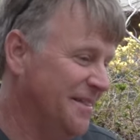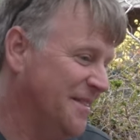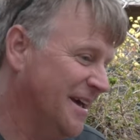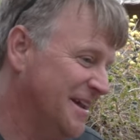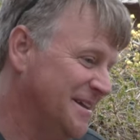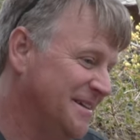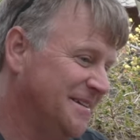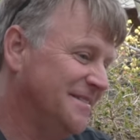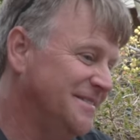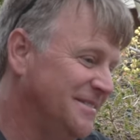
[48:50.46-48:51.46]
and then
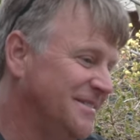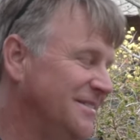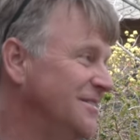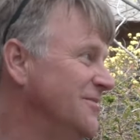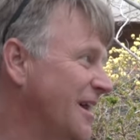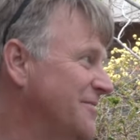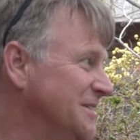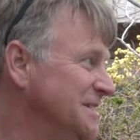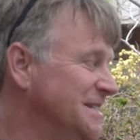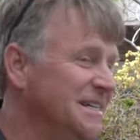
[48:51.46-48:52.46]
you
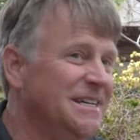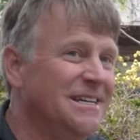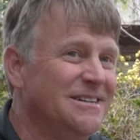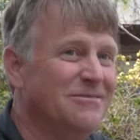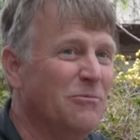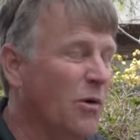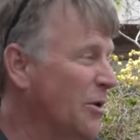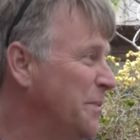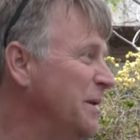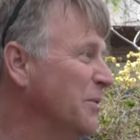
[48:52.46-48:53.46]
have to see
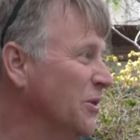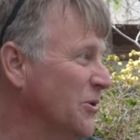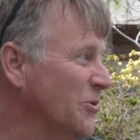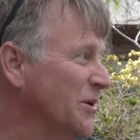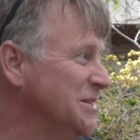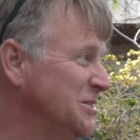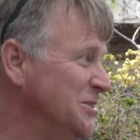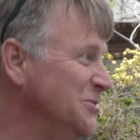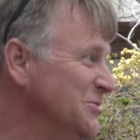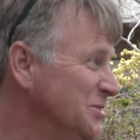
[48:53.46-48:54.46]
where people are going to
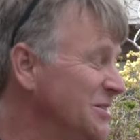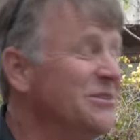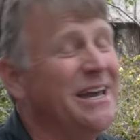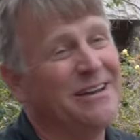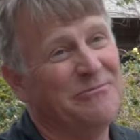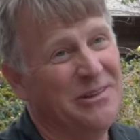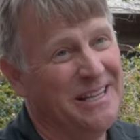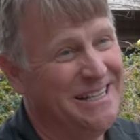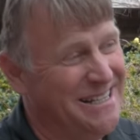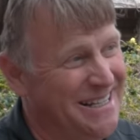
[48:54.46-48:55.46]
use. You can't
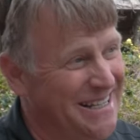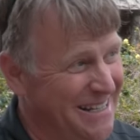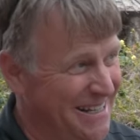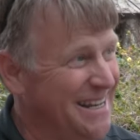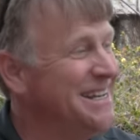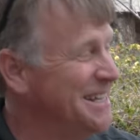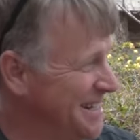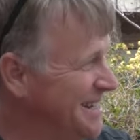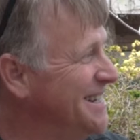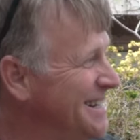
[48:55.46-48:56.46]
really,
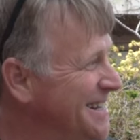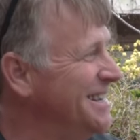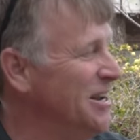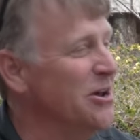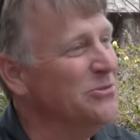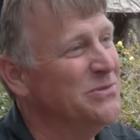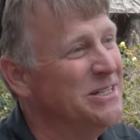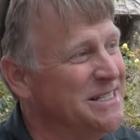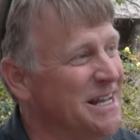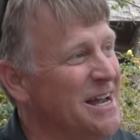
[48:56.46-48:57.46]
you know,
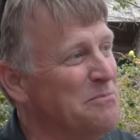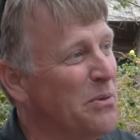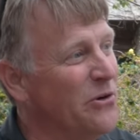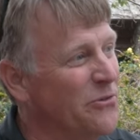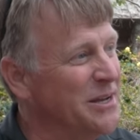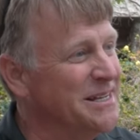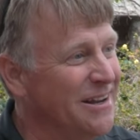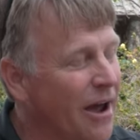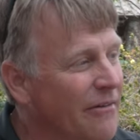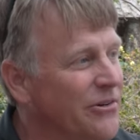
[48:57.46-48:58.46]
design perfect
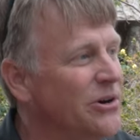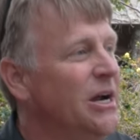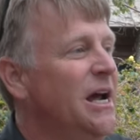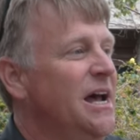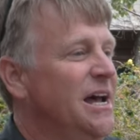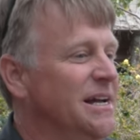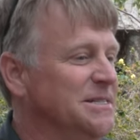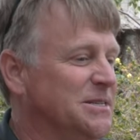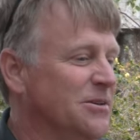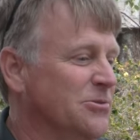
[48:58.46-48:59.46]
ever.
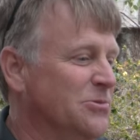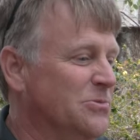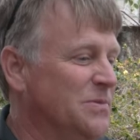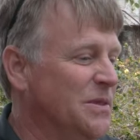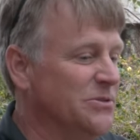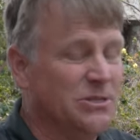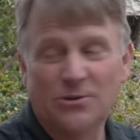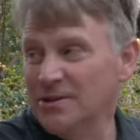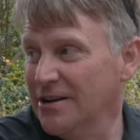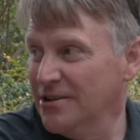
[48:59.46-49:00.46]
And so there's
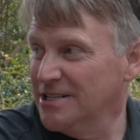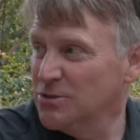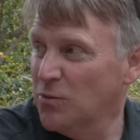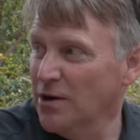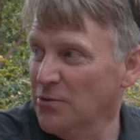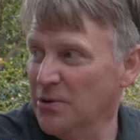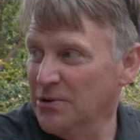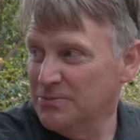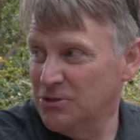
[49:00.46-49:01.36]
certain areas where we're